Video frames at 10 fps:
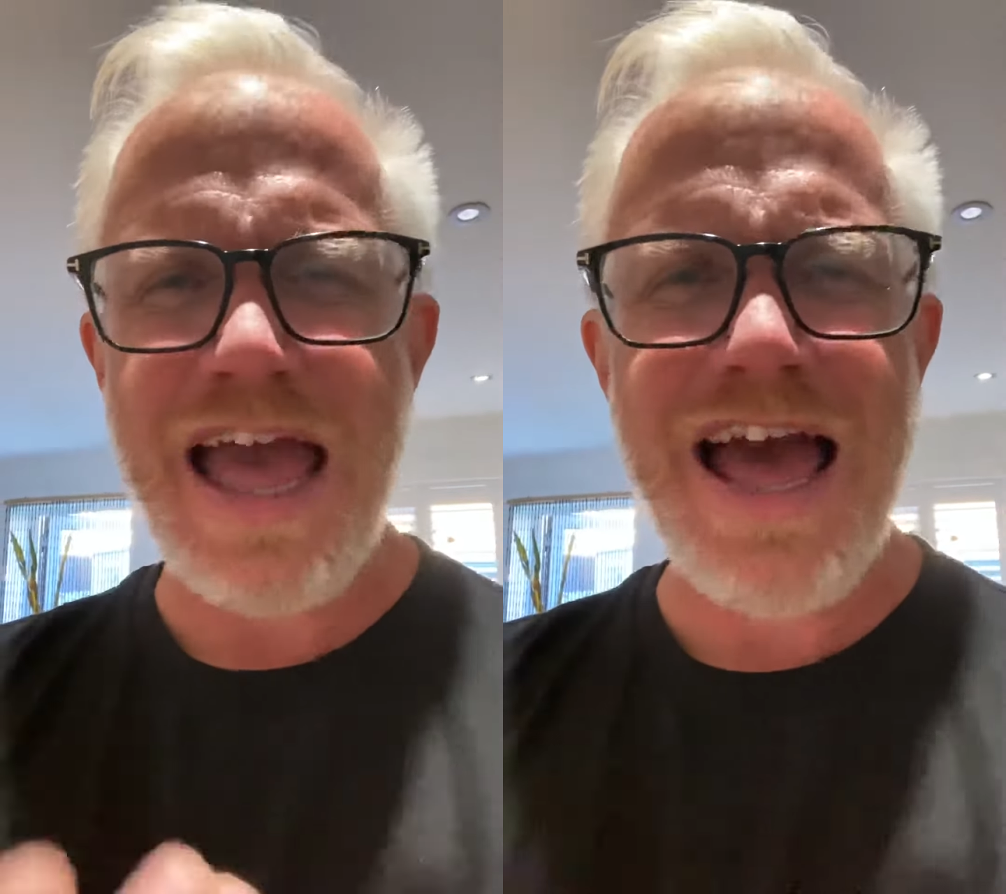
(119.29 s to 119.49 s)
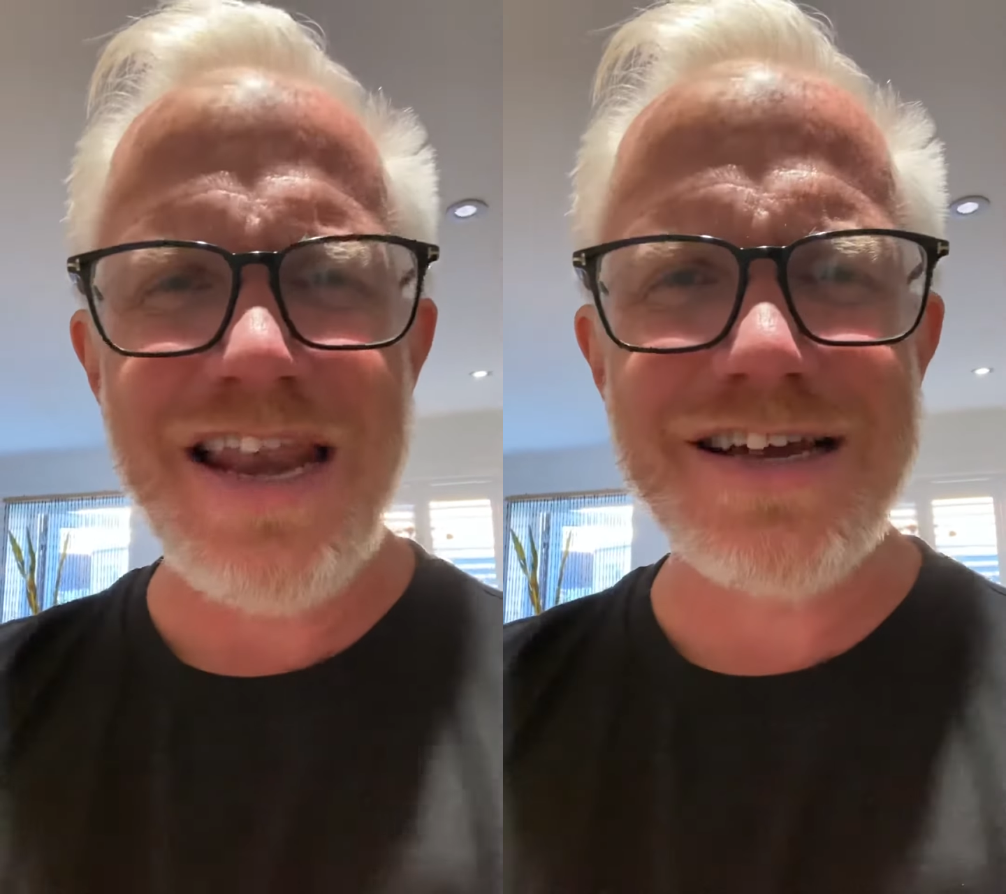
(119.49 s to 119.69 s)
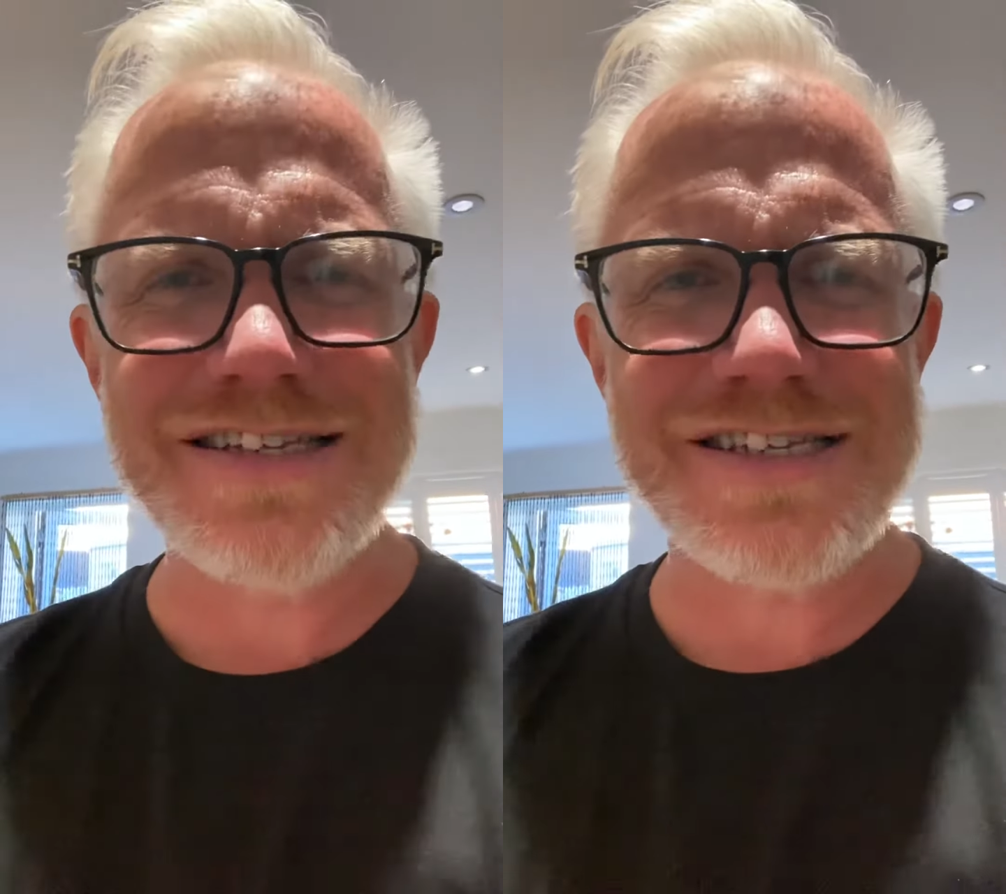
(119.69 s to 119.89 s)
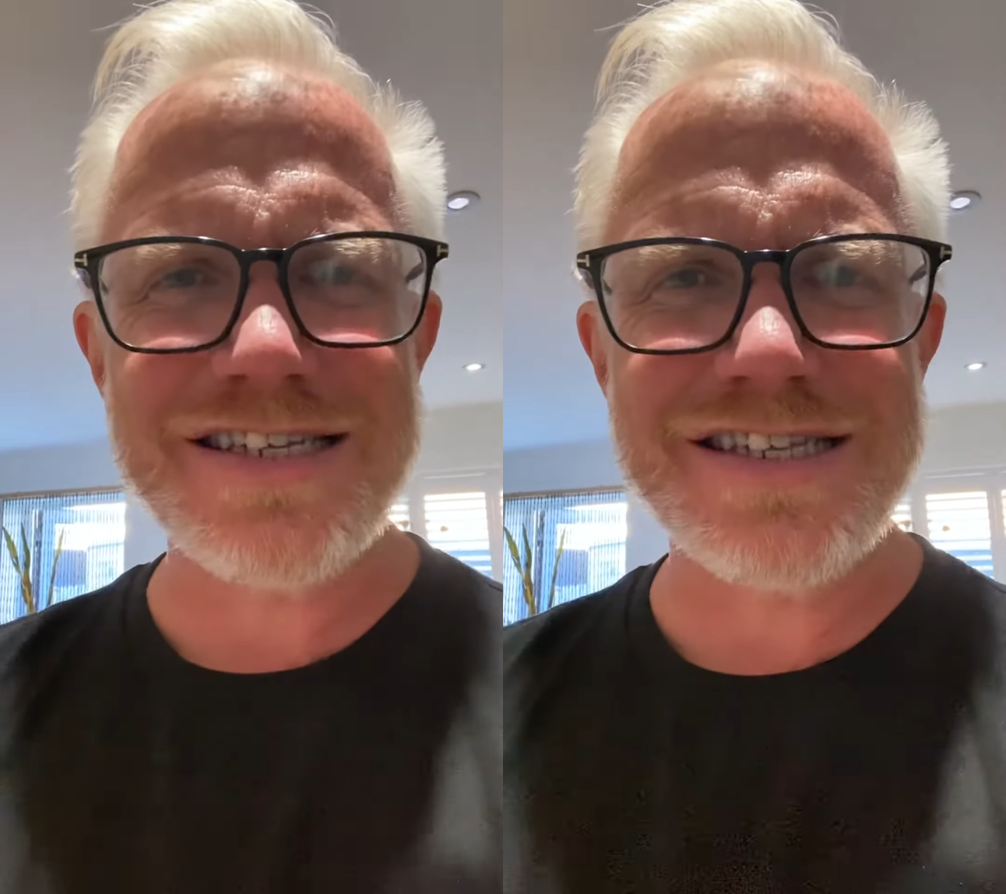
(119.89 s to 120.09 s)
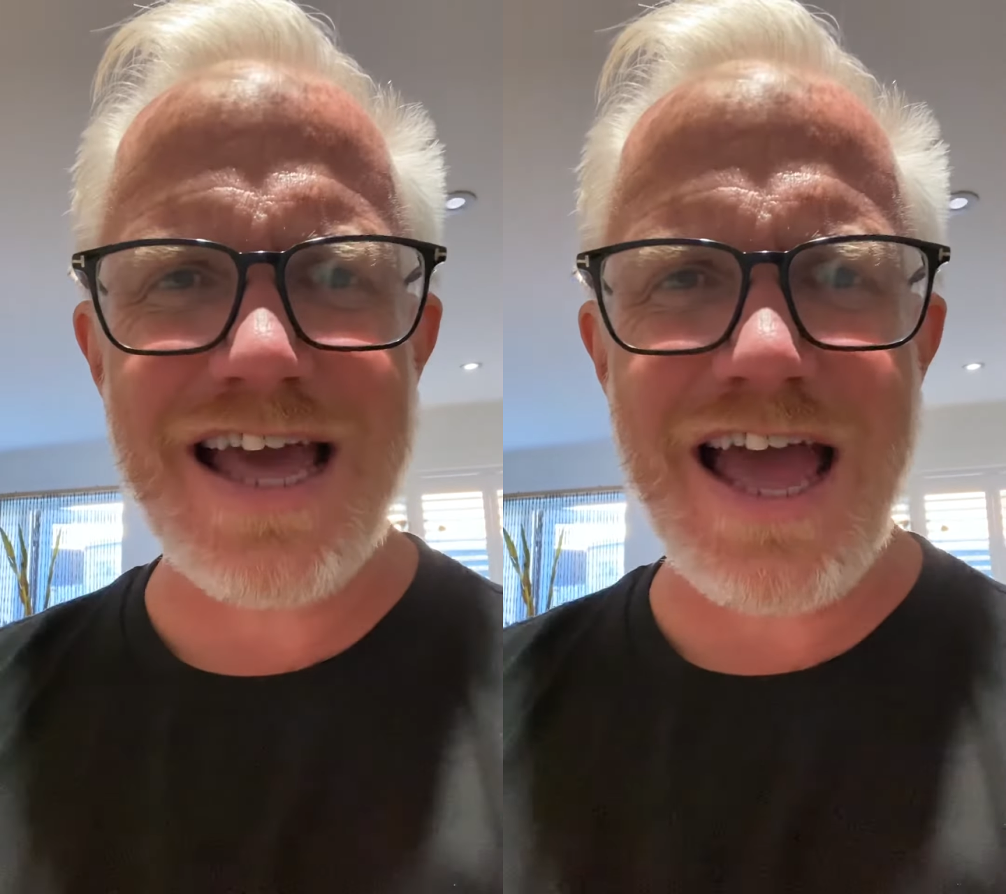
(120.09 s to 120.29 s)
elegance
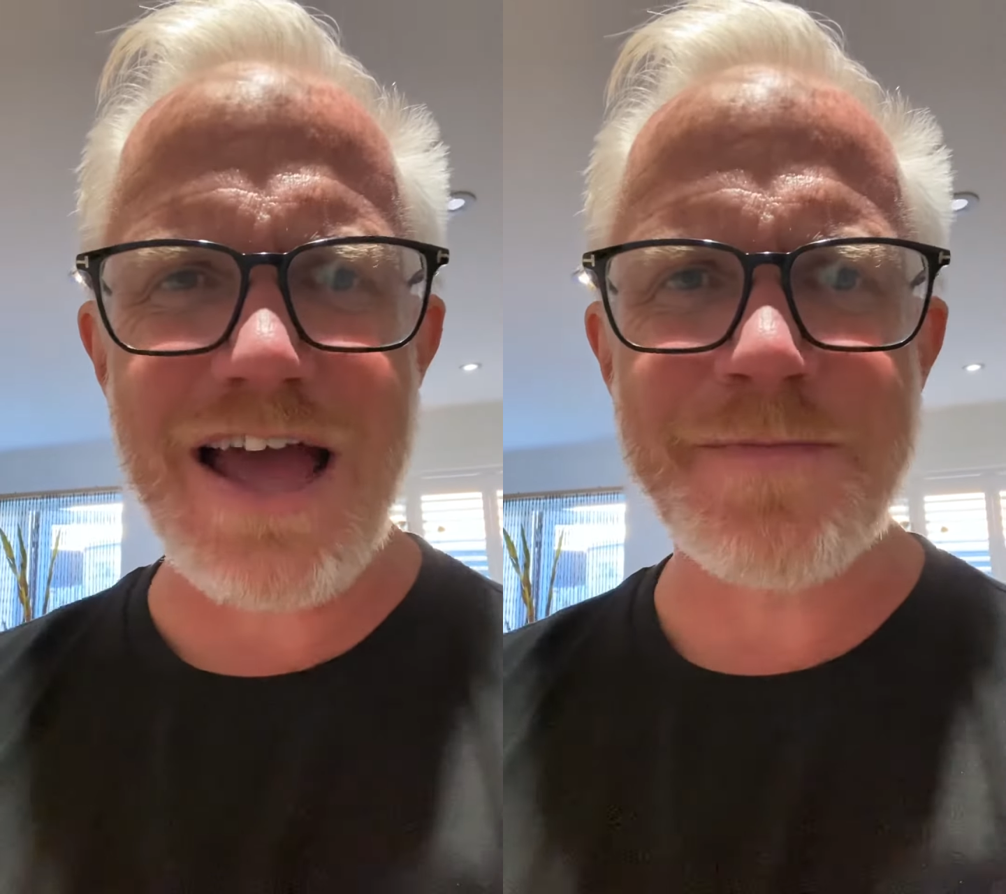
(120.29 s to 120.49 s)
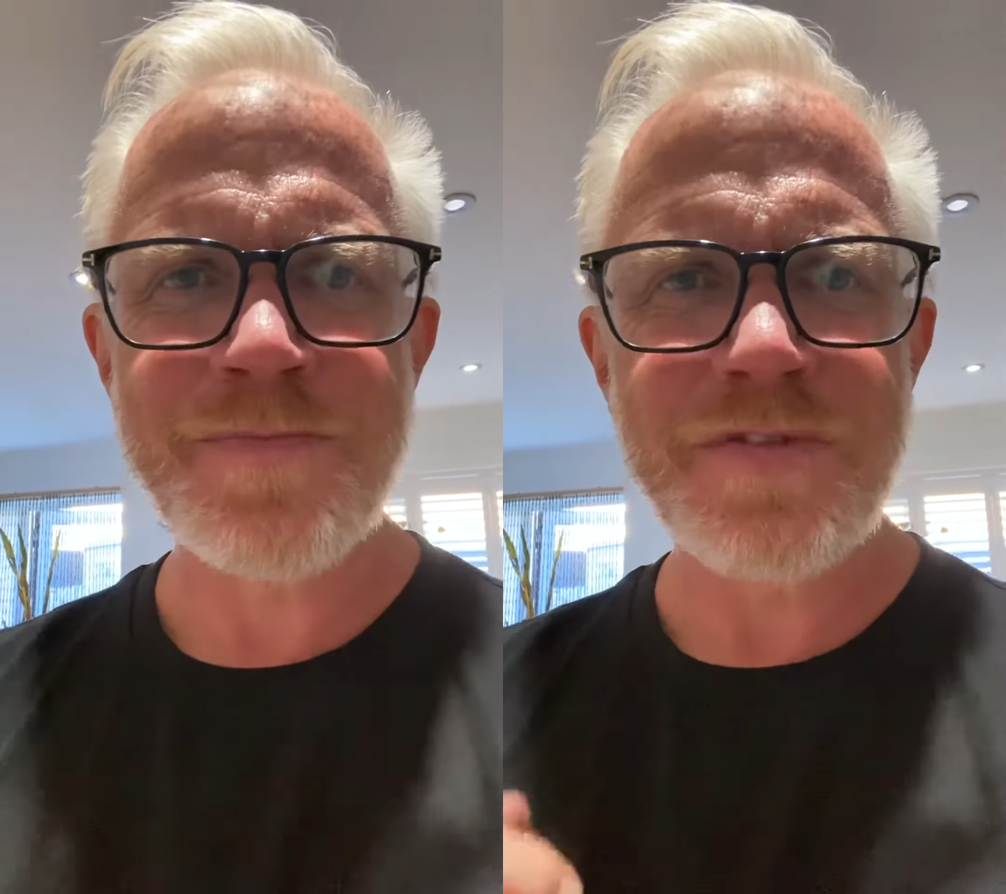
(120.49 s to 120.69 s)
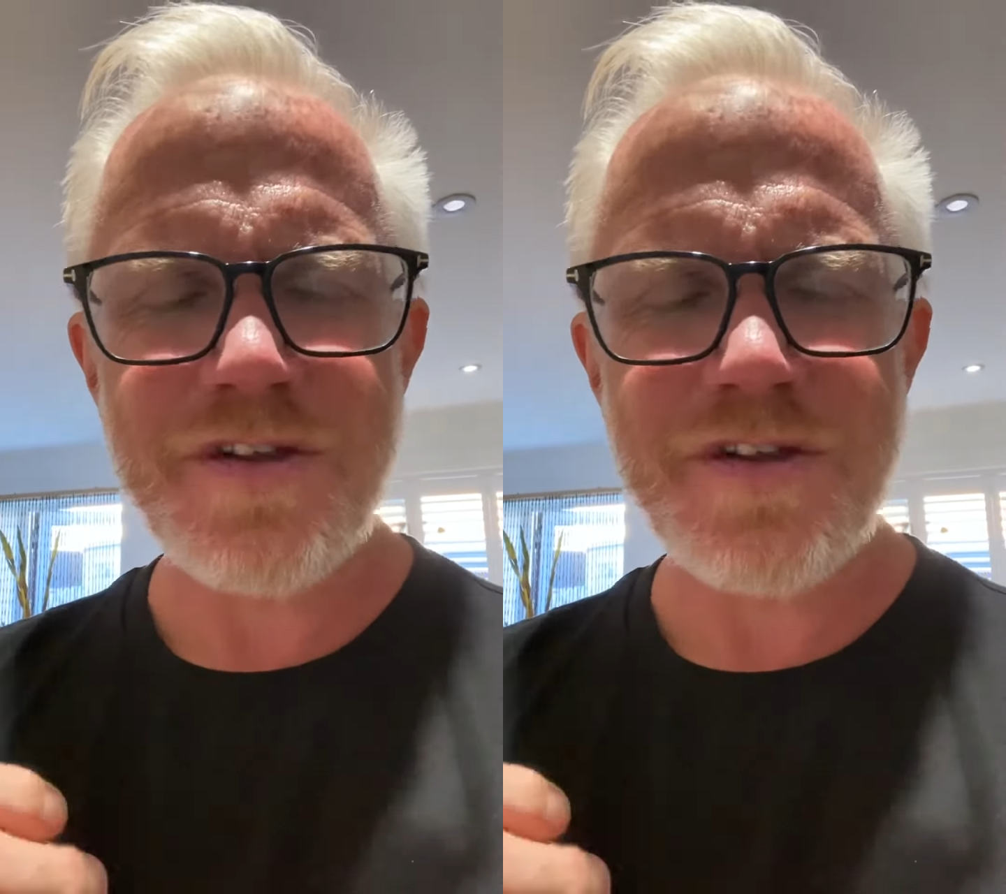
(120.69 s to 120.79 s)
is there,